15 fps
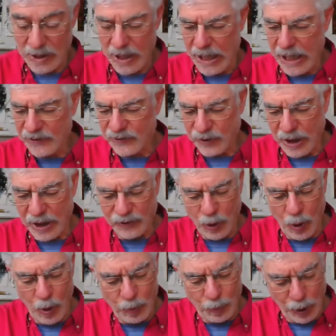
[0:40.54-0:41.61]
It's a
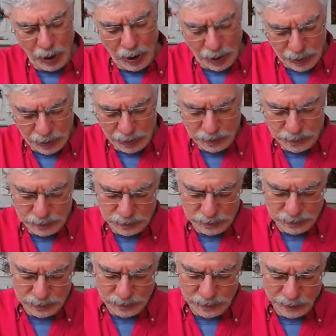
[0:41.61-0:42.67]
whole book,
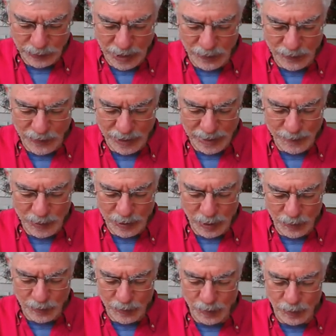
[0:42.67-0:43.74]
so I don't think I'm going to go
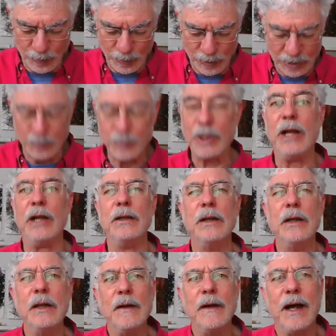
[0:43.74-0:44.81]
through the whole book, but
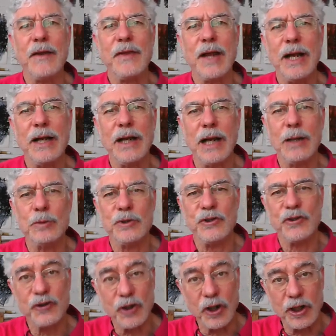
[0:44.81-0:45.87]
I thought I would
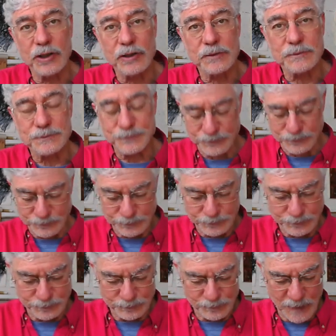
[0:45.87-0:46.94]
start
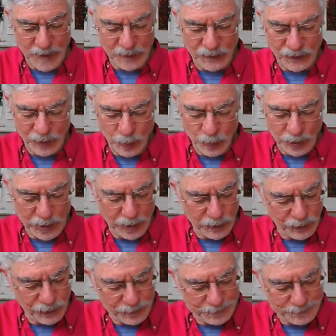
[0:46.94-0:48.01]
and see where it
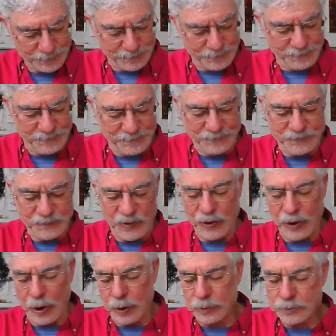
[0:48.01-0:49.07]
goes.
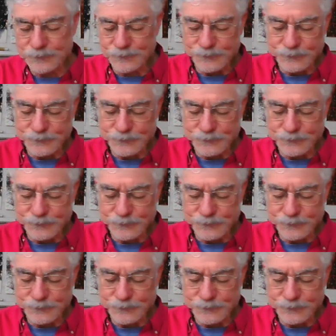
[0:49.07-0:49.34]
So